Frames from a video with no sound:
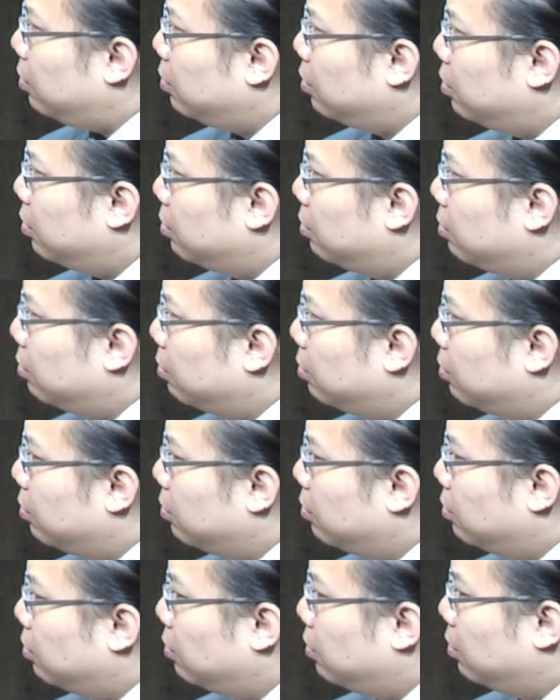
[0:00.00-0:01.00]

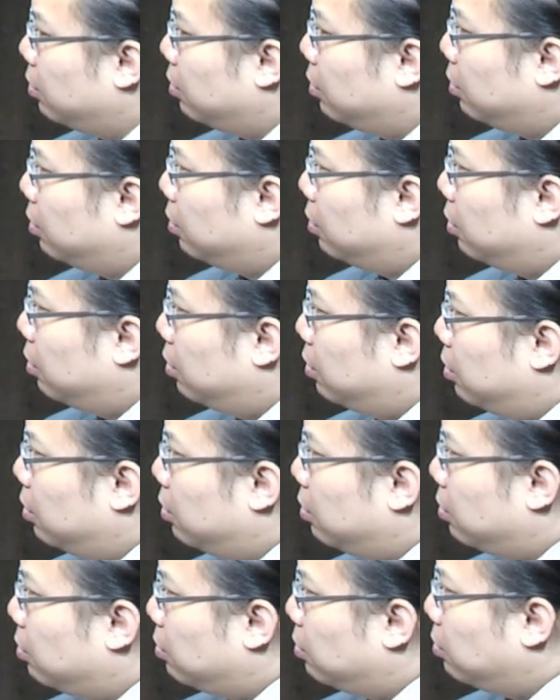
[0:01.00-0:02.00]

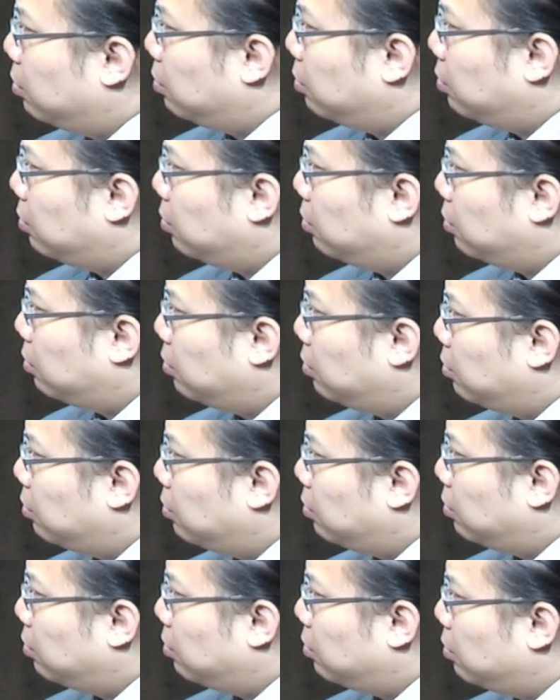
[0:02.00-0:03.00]

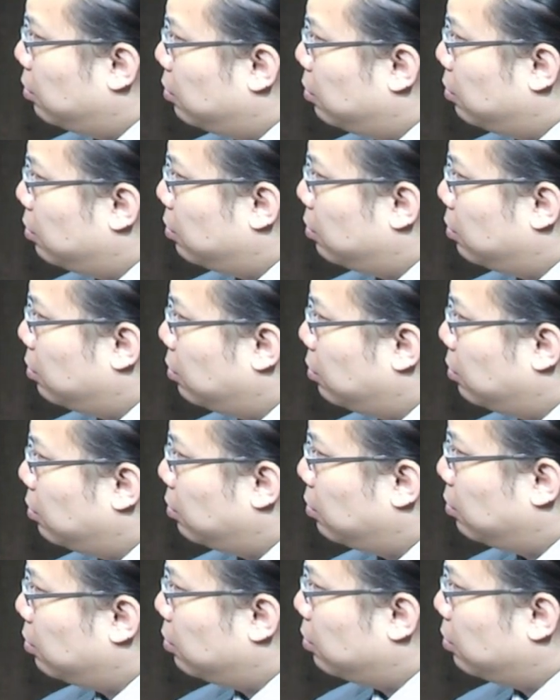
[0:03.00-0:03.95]
(not speaking)